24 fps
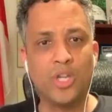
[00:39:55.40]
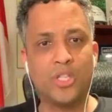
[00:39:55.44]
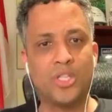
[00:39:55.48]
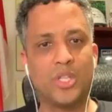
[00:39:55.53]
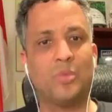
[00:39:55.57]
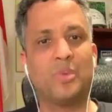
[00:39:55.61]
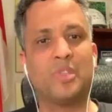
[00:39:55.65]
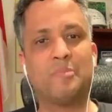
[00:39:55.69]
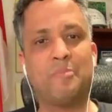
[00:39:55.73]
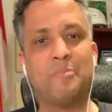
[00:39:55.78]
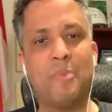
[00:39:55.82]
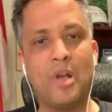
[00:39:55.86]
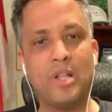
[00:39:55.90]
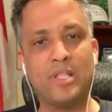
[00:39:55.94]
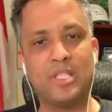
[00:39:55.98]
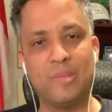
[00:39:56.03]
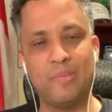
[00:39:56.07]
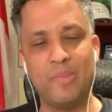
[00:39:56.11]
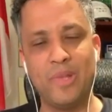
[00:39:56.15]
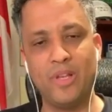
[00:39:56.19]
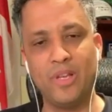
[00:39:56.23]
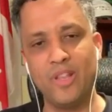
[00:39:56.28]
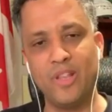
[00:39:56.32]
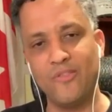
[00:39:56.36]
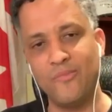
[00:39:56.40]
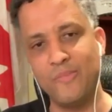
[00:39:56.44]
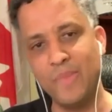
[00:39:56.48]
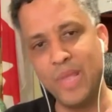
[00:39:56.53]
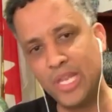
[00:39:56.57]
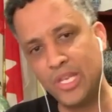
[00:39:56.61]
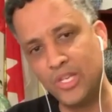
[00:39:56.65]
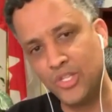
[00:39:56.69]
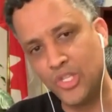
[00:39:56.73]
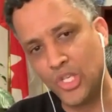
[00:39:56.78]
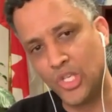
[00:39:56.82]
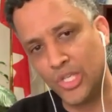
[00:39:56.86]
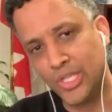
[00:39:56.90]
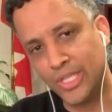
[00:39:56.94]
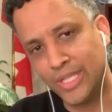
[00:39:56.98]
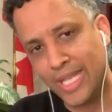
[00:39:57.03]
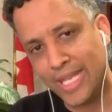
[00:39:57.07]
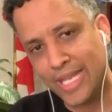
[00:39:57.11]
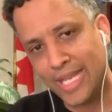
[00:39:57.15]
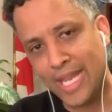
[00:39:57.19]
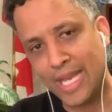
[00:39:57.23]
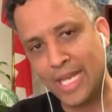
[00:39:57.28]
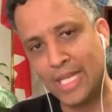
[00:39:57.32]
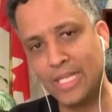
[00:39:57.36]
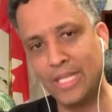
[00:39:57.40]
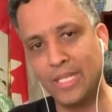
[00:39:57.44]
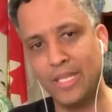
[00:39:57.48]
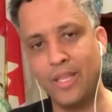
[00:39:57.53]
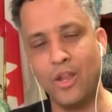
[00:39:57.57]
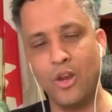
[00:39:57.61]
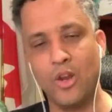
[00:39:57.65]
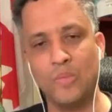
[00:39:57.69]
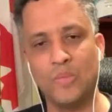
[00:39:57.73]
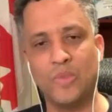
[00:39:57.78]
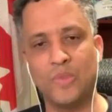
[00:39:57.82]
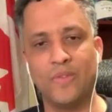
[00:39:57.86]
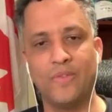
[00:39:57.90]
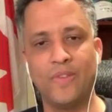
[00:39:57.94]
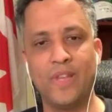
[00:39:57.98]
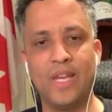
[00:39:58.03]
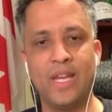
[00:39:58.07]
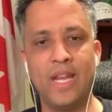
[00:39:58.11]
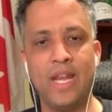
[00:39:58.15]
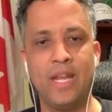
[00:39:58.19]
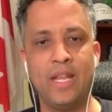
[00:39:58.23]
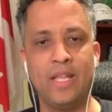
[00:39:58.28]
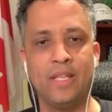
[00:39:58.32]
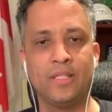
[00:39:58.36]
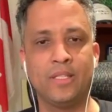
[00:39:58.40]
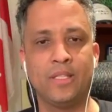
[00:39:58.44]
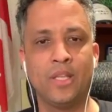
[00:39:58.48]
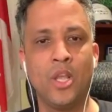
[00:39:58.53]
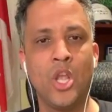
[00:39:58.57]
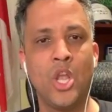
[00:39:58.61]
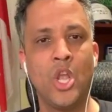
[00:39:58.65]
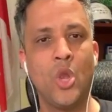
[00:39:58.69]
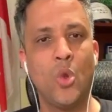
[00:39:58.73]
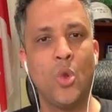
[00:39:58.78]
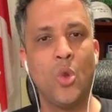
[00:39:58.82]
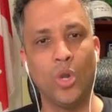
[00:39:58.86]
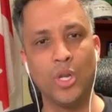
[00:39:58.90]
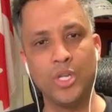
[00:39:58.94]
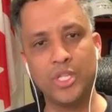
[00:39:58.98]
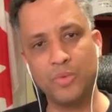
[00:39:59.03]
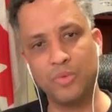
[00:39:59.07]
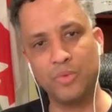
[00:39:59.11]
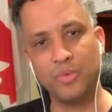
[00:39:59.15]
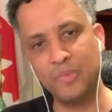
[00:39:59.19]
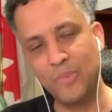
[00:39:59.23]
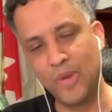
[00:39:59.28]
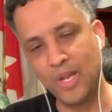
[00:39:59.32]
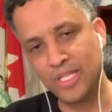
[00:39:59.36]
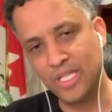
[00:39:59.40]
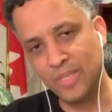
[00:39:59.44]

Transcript: Where's the responsibility of making sure that they get into the arms of Canadians? Where's the